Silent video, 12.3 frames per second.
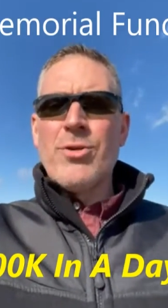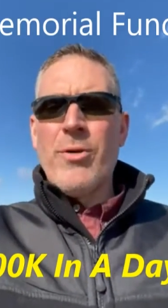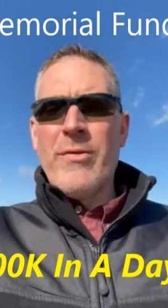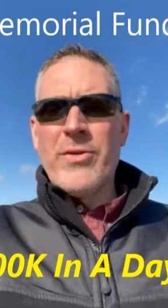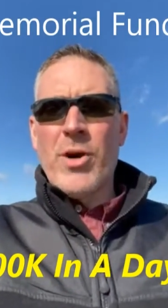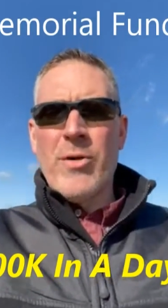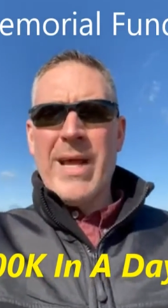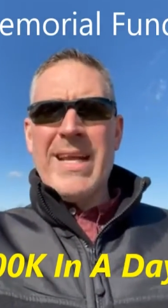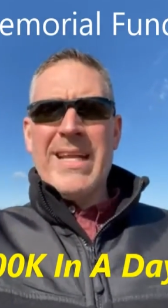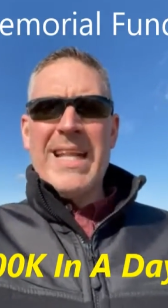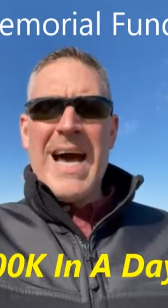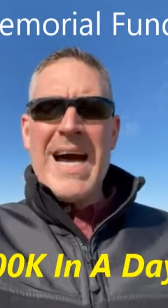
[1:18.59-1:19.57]
who have
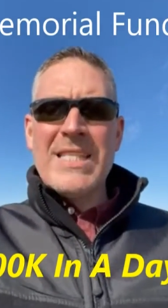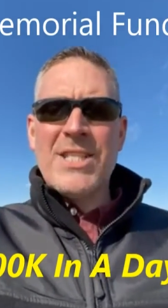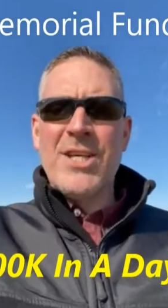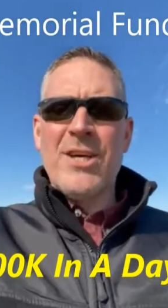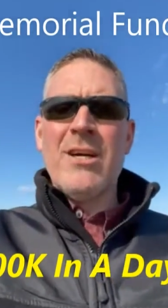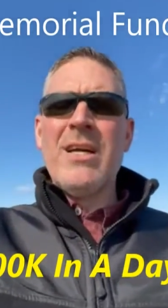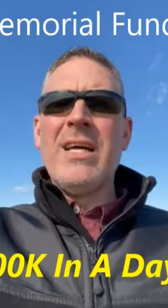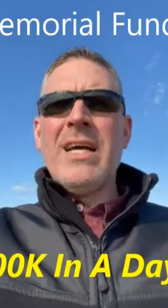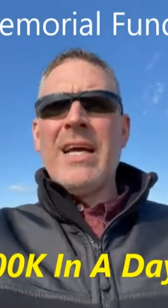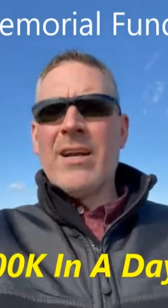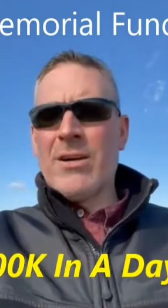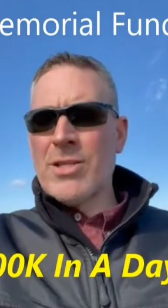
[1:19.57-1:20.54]
donated last year
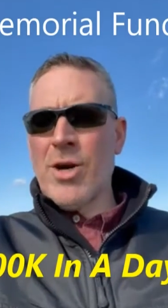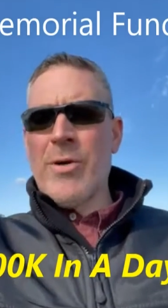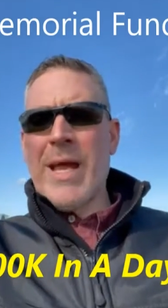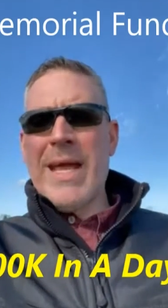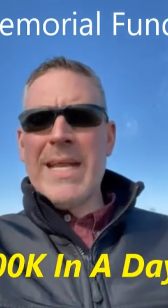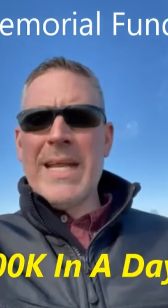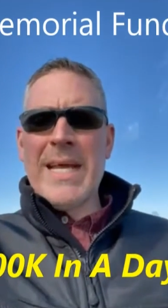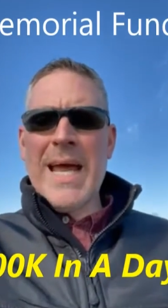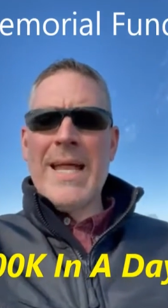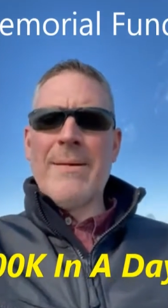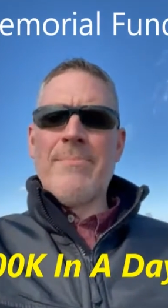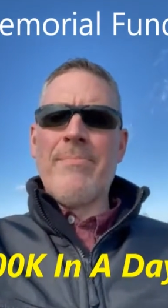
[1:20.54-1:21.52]
and are donating
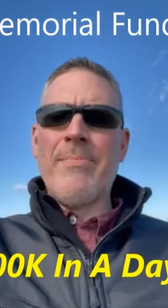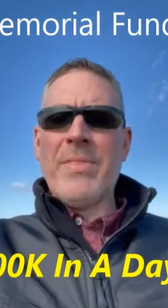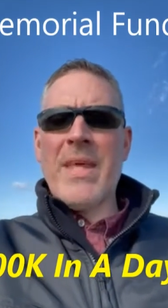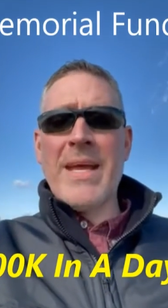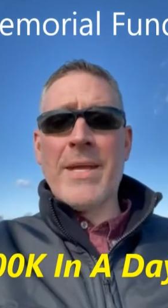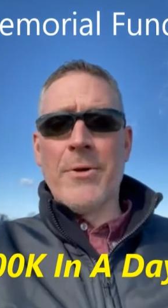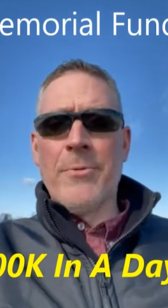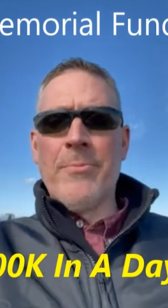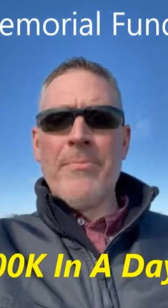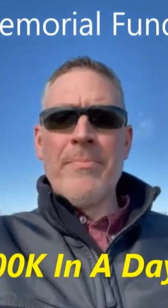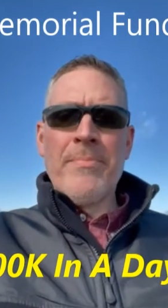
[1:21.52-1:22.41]
again. Thank you.